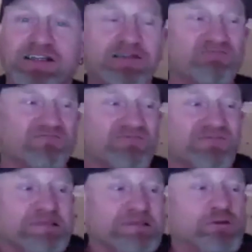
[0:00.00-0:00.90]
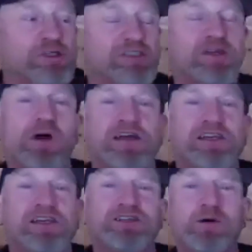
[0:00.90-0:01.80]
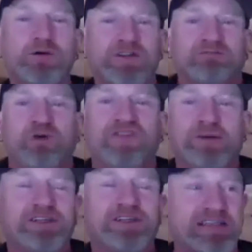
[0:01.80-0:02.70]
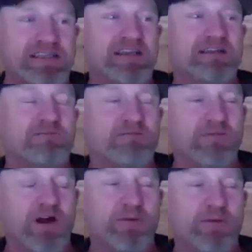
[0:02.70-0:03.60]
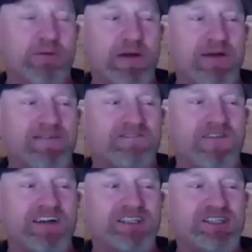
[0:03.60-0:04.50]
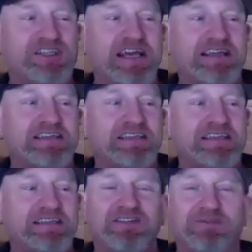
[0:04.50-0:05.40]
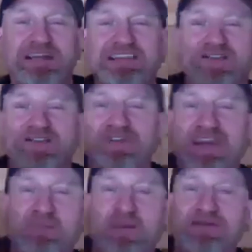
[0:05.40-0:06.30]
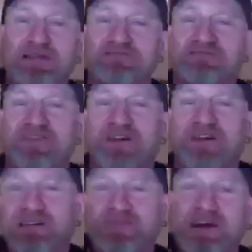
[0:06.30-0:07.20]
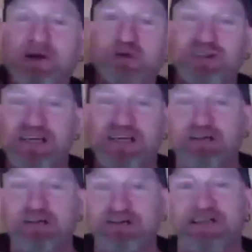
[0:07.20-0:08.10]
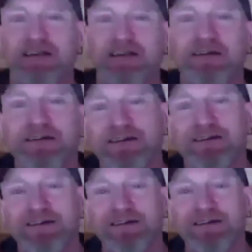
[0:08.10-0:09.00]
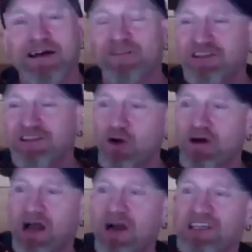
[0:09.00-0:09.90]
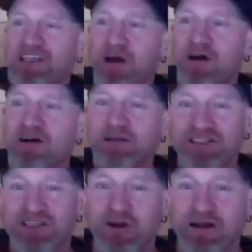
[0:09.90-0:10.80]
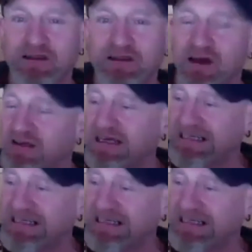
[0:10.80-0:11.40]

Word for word: you you square your shoulders and puff up your chest. You go, I'm going for a shit. Dramatic fucking music, fly to the Valkyries, that kind of thing, you know. And the door closes behind you with a solid thunk of the,